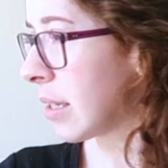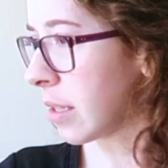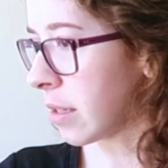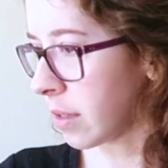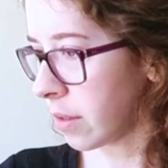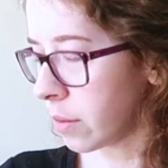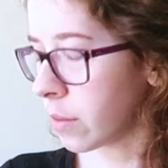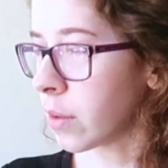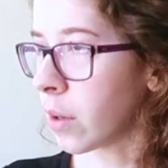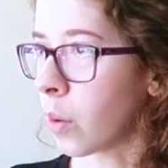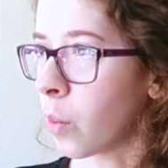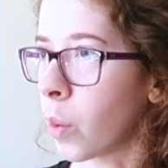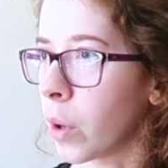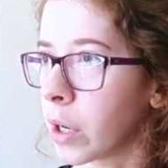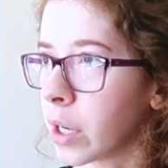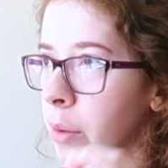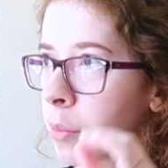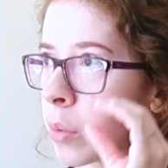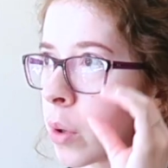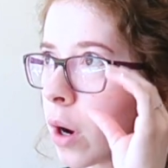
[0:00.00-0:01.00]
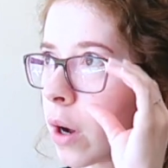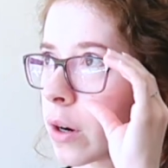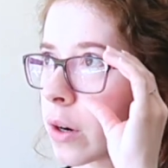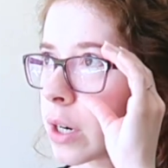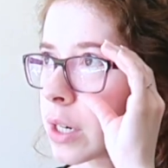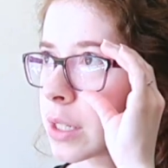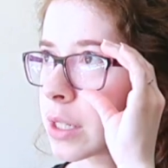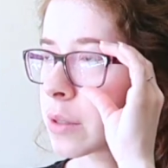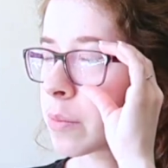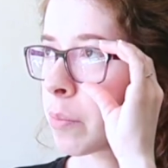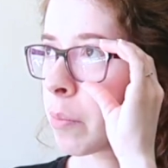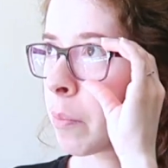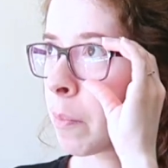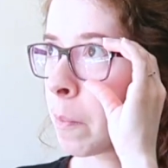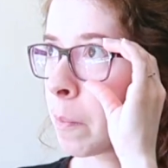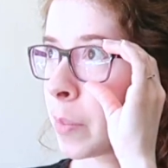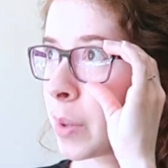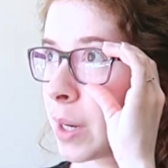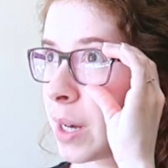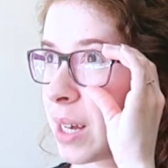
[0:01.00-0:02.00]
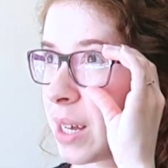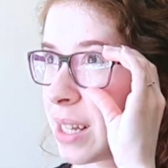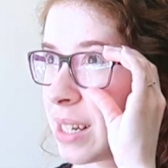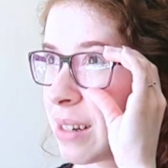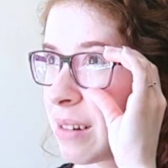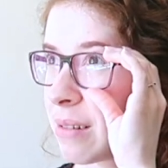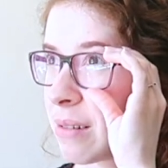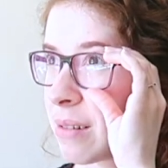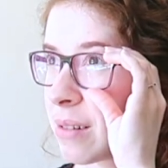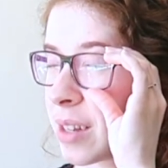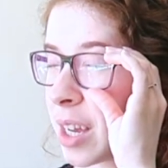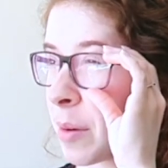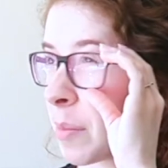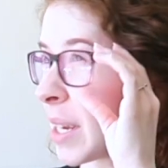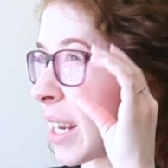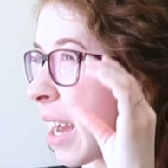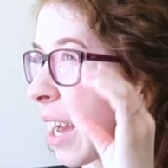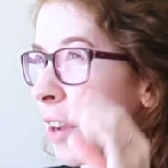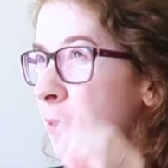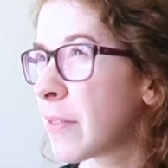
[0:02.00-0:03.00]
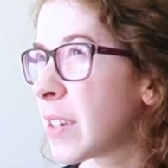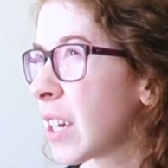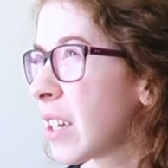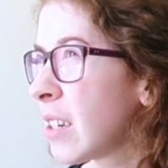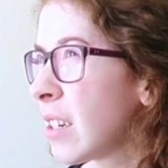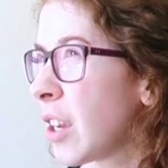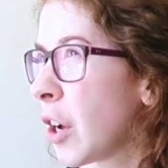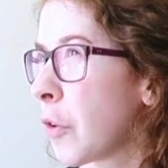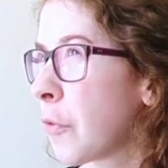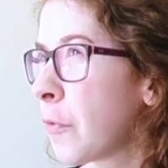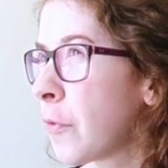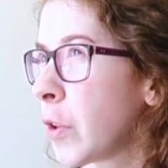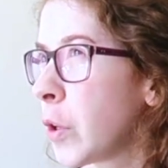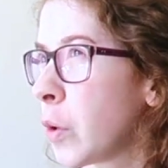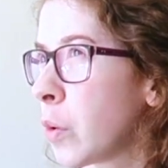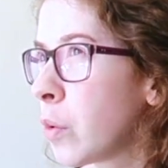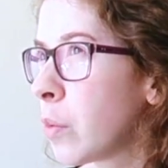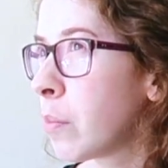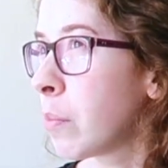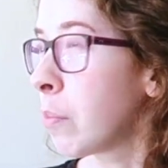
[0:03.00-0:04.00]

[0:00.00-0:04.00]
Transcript: It's a work in progress. But, I mean, I've done a few